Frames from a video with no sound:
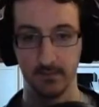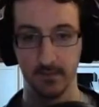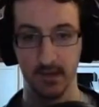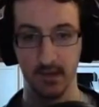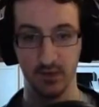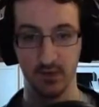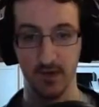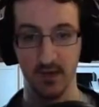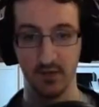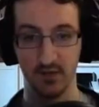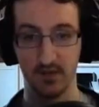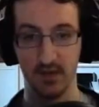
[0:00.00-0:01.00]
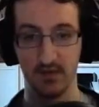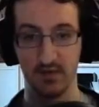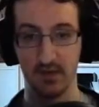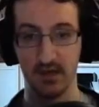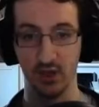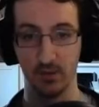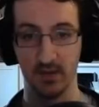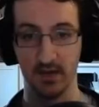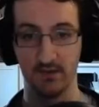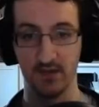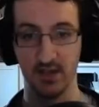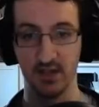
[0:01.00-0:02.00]
And it will speed up and speed up and speed up, and then
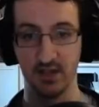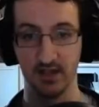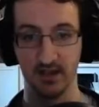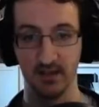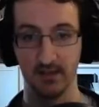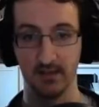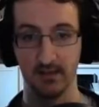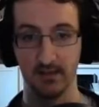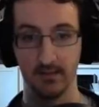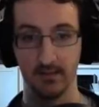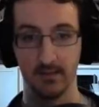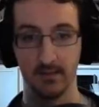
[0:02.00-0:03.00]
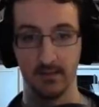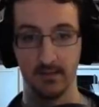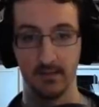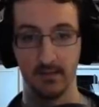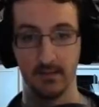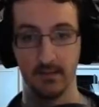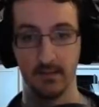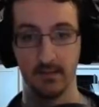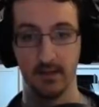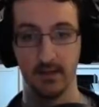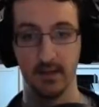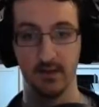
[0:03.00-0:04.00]
eventually
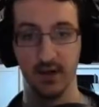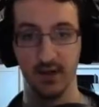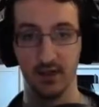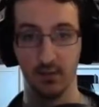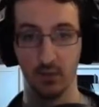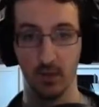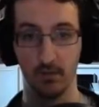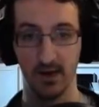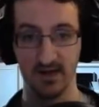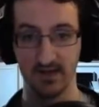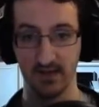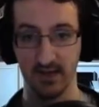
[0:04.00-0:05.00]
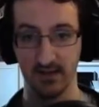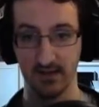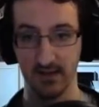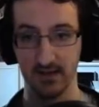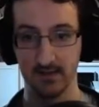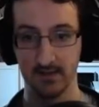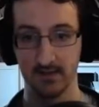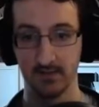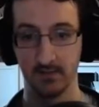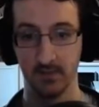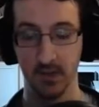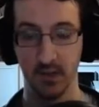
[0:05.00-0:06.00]
you finish it with one massive hit at the end.
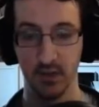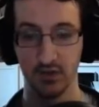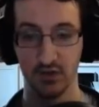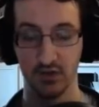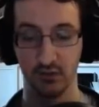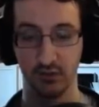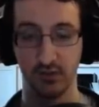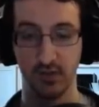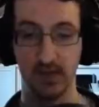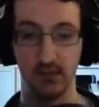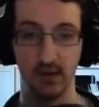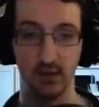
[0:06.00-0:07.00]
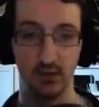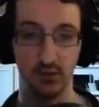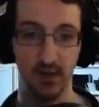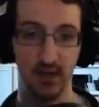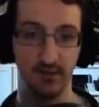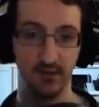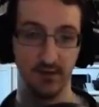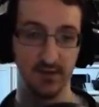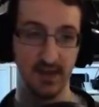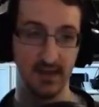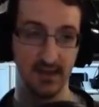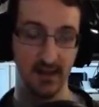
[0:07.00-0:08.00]
So it's a really, really good way of
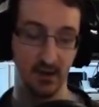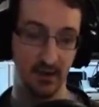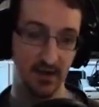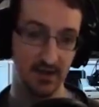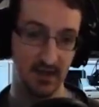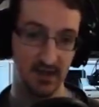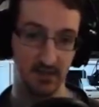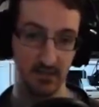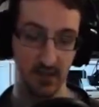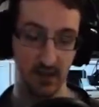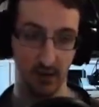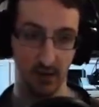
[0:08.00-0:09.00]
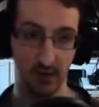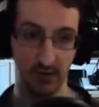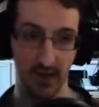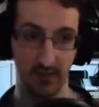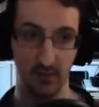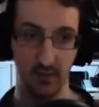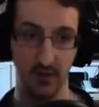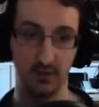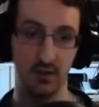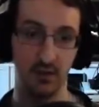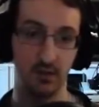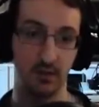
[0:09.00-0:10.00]
taking care of things that are all gathered around
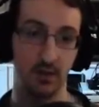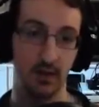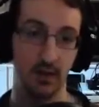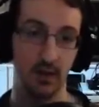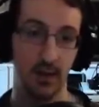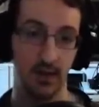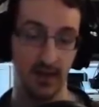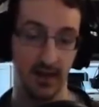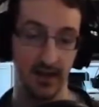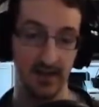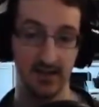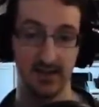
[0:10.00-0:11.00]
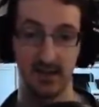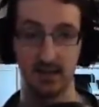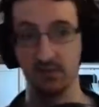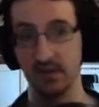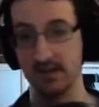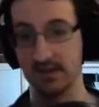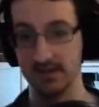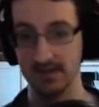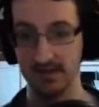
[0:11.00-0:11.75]
you. And that last hit's actually really decent